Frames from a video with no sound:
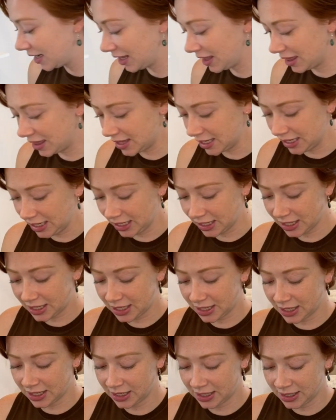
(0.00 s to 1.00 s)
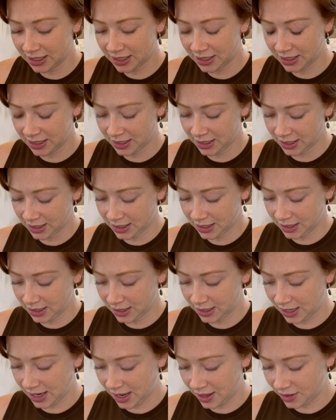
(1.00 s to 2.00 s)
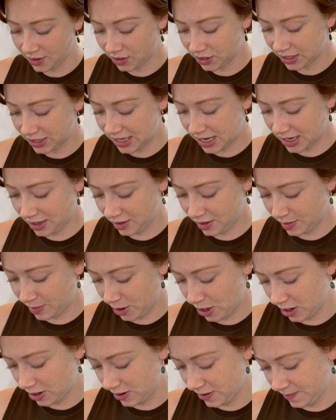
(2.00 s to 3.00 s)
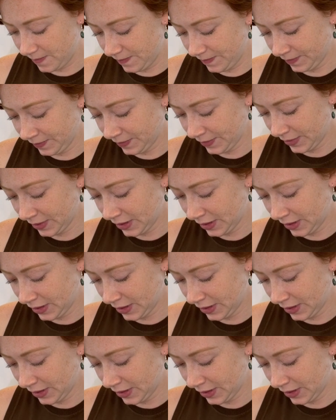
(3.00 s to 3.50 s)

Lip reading: I think, yeah, there's a date on the bottom.